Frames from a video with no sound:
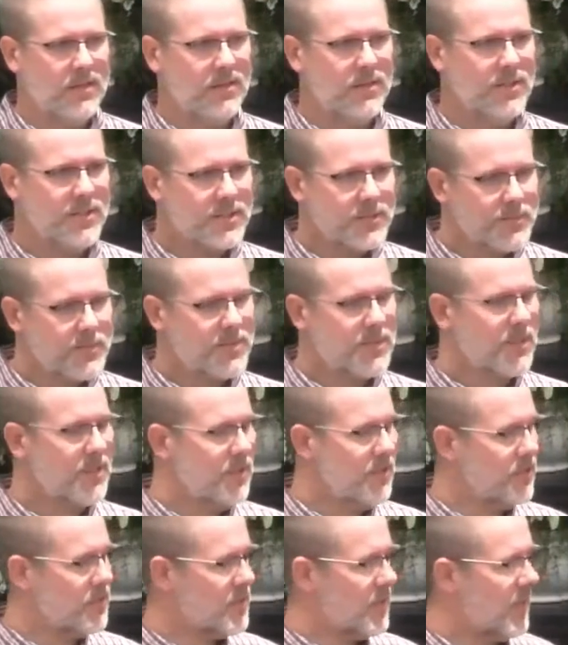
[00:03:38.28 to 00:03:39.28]
This
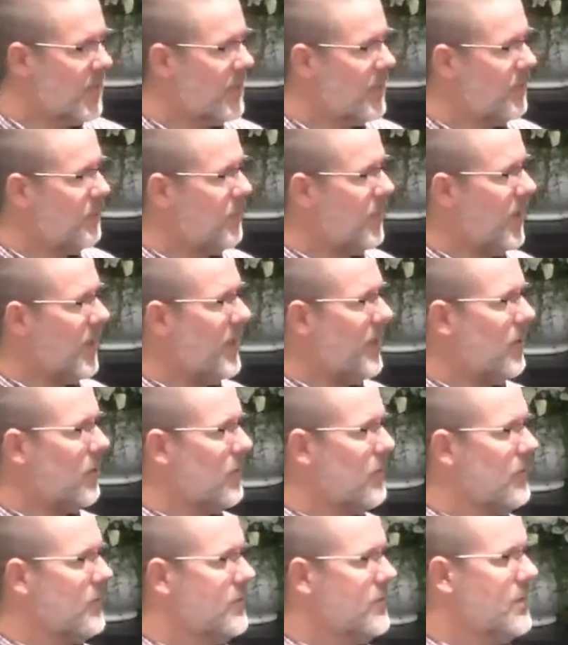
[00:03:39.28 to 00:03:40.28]
particular time, I
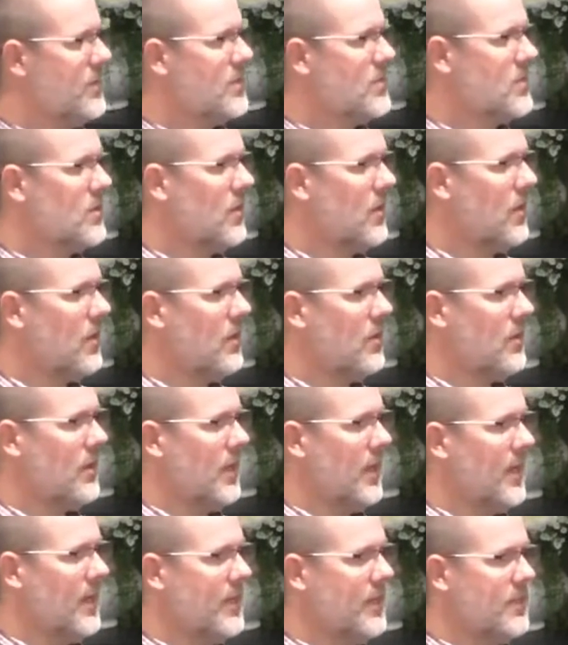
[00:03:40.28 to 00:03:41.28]
heard this song,
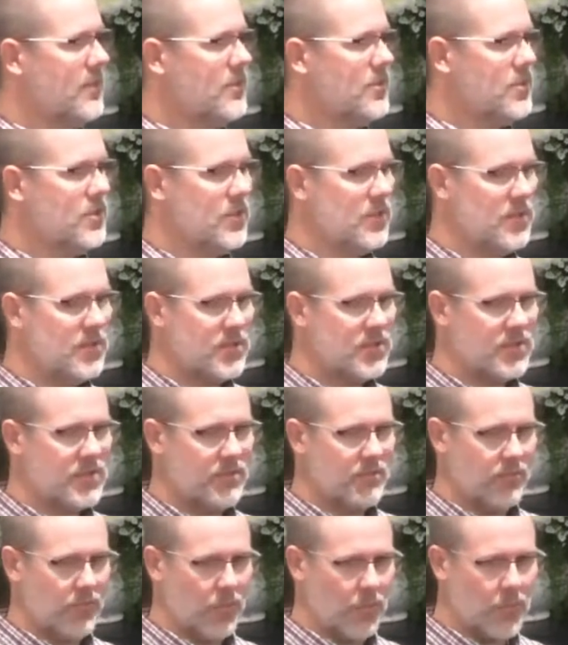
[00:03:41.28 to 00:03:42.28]
and it just
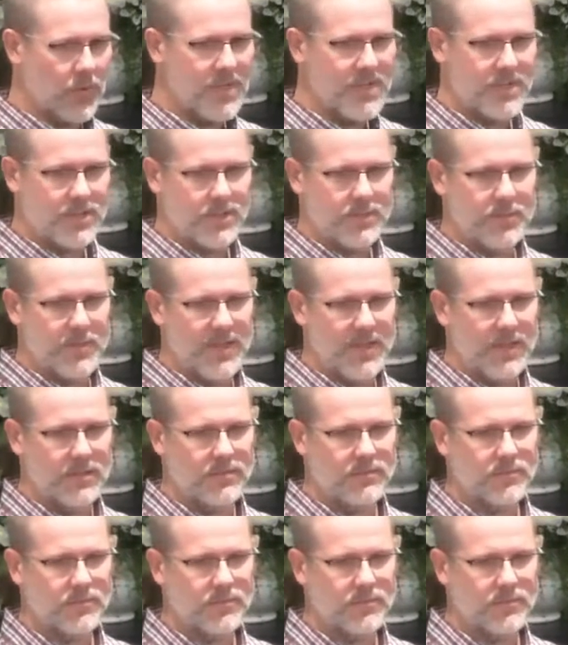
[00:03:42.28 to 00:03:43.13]
reached me.